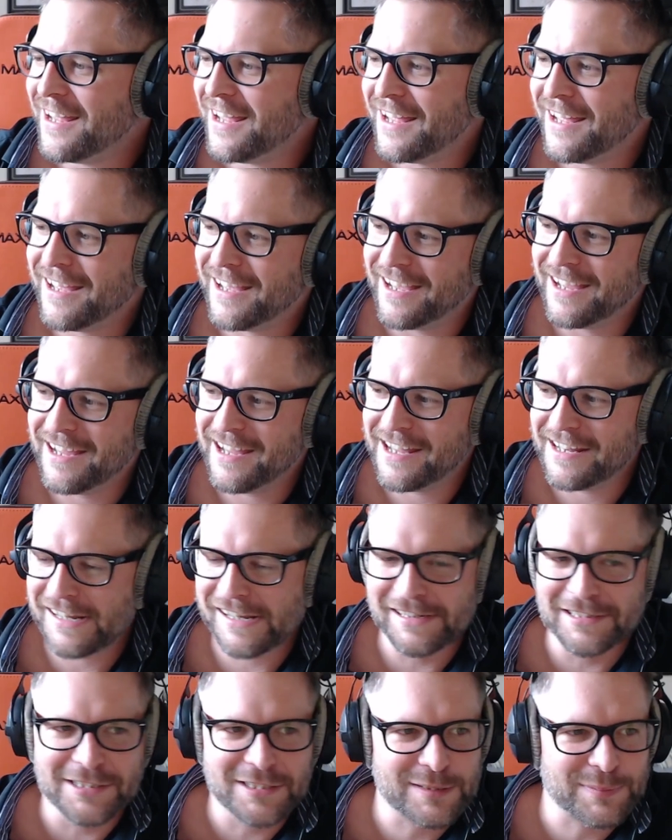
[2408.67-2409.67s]

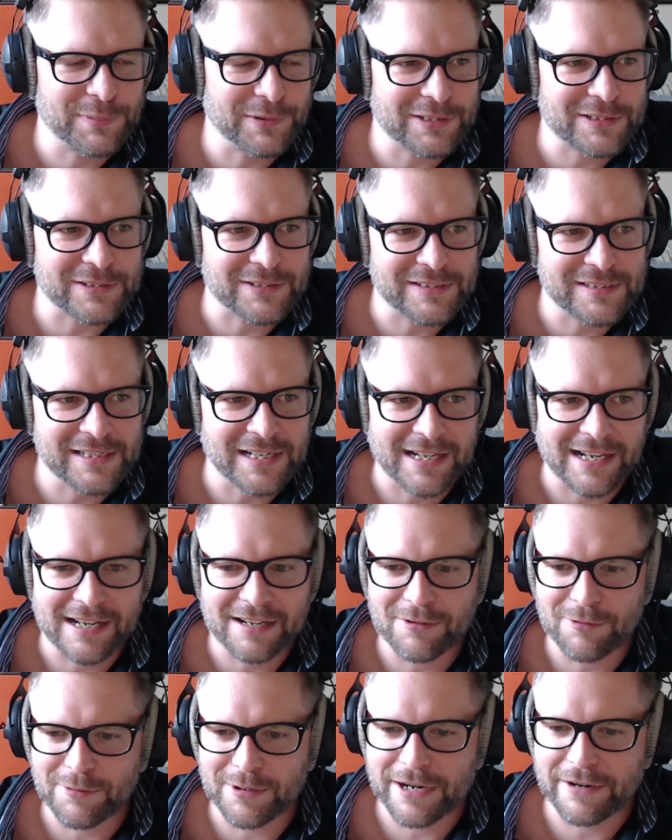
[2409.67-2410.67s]
analyst spots on CNN
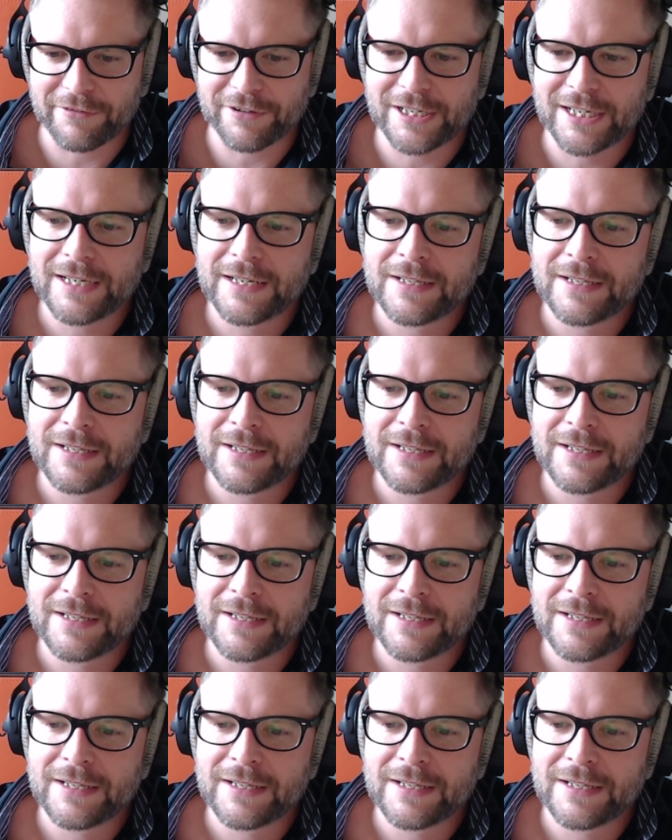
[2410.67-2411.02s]
or whatever.